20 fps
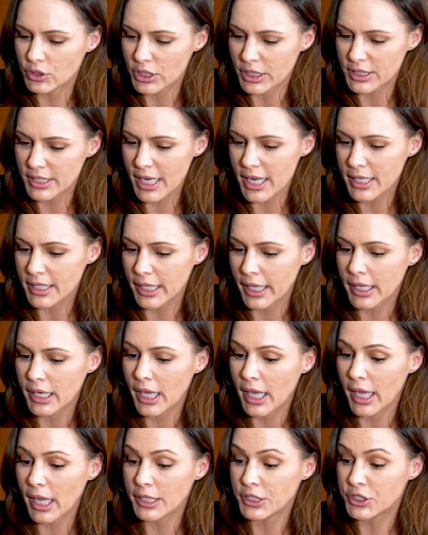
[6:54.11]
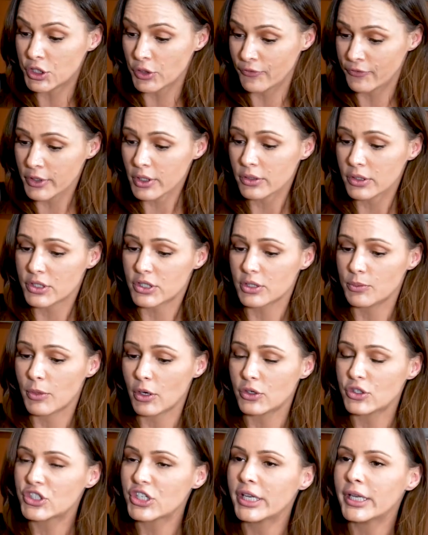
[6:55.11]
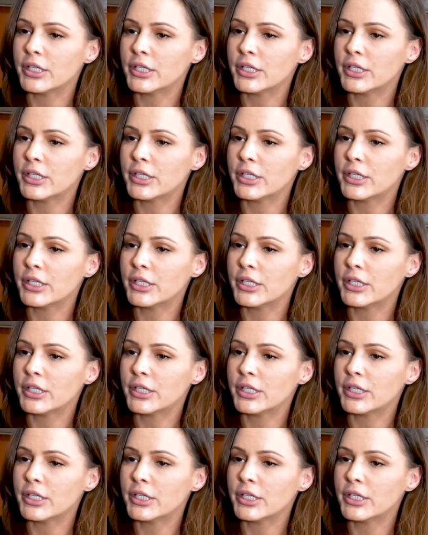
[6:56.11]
to take it and to feel this emotion